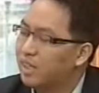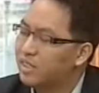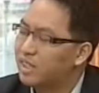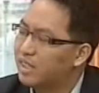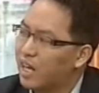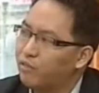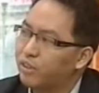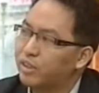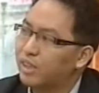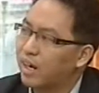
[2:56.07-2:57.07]
so far? It's designed
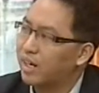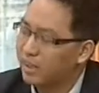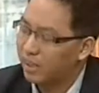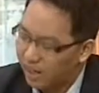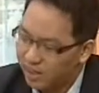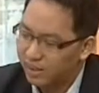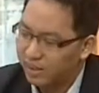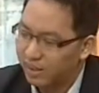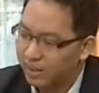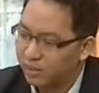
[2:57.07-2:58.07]
for Jakarta
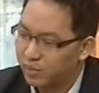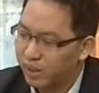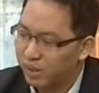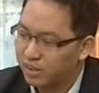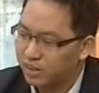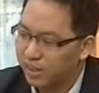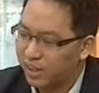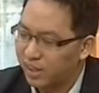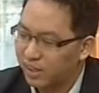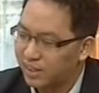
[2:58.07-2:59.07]
because
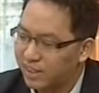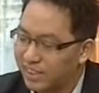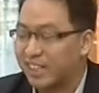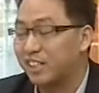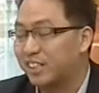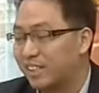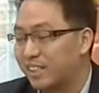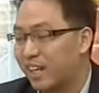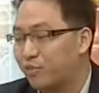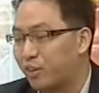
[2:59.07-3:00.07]
uh, it's, it's, actually
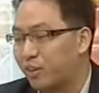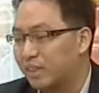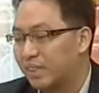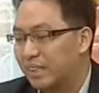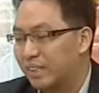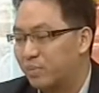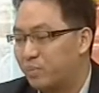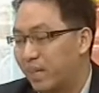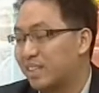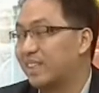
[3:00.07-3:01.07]
designed for
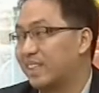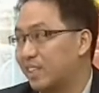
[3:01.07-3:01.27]
big